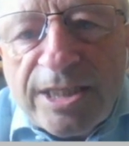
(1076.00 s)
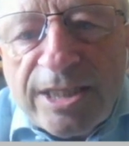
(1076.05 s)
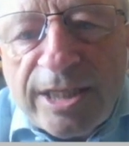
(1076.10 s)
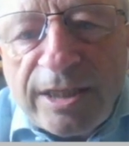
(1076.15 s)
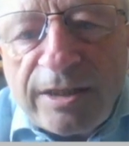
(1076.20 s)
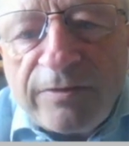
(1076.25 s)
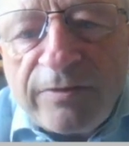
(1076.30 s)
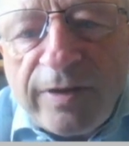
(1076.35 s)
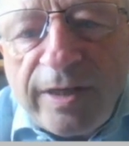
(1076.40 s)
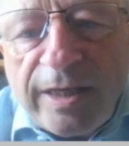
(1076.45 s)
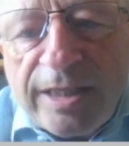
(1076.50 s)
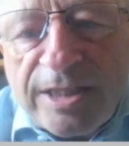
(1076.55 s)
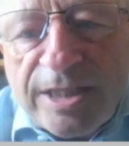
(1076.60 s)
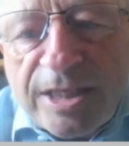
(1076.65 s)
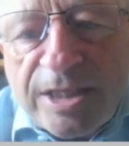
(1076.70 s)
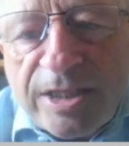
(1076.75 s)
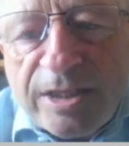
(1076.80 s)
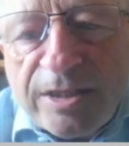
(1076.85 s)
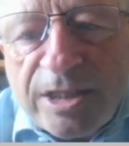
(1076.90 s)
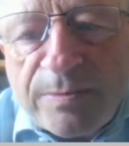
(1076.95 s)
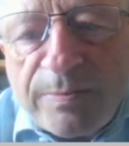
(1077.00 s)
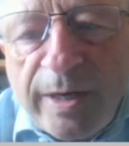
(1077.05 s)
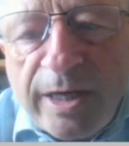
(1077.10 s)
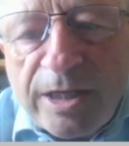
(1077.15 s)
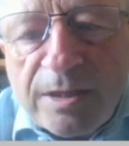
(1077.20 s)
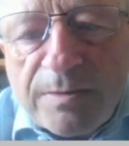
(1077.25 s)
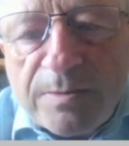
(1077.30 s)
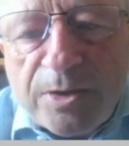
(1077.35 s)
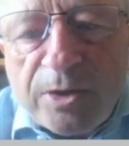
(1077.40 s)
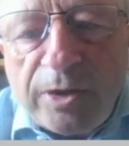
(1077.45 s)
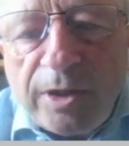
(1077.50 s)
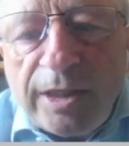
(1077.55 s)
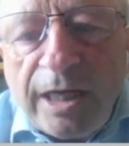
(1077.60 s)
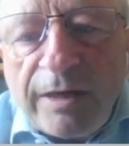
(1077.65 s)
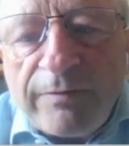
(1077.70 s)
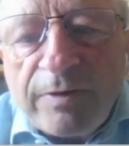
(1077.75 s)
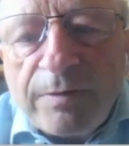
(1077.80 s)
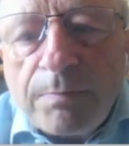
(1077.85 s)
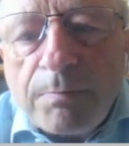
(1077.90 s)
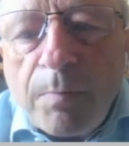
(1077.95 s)
itself exists on a spectrum, so you can
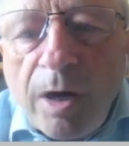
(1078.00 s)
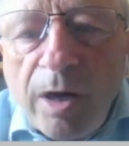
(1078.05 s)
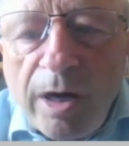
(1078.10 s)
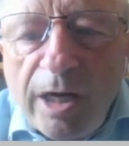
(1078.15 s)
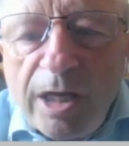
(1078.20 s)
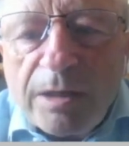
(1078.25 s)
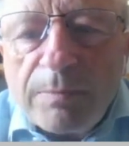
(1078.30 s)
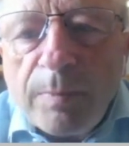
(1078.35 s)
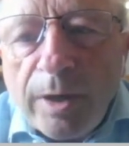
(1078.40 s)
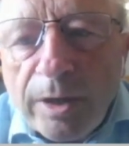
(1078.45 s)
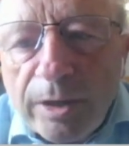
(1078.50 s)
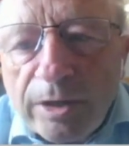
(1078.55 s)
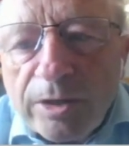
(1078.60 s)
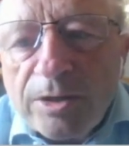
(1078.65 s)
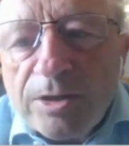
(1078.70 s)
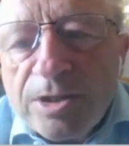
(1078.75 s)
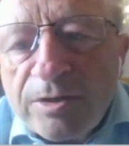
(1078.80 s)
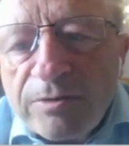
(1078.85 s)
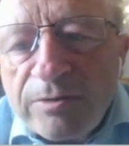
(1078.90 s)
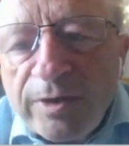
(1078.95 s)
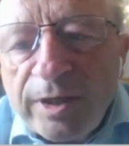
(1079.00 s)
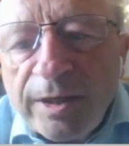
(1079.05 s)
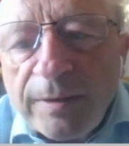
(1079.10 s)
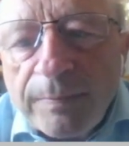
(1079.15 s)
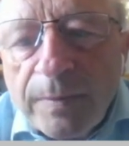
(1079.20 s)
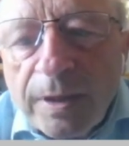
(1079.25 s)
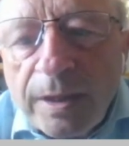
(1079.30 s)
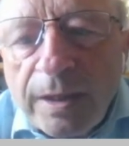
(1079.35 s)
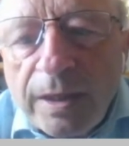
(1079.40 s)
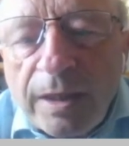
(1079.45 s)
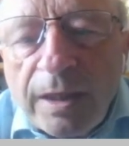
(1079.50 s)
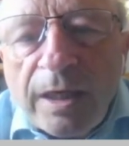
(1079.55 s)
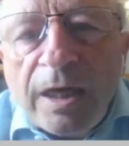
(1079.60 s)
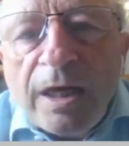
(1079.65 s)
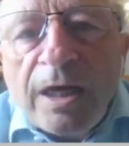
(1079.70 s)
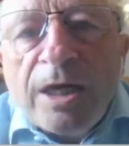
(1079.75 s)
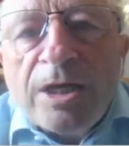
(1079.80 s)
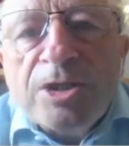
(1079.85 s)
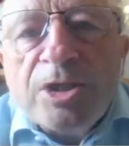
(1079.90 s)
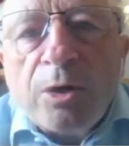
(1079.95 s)
have it mild, moderate, or severe.
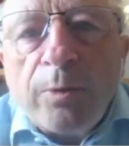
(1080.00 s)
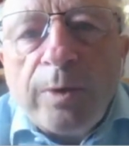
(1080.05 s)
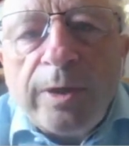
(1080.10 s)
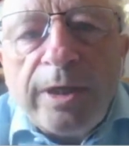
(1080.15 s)
So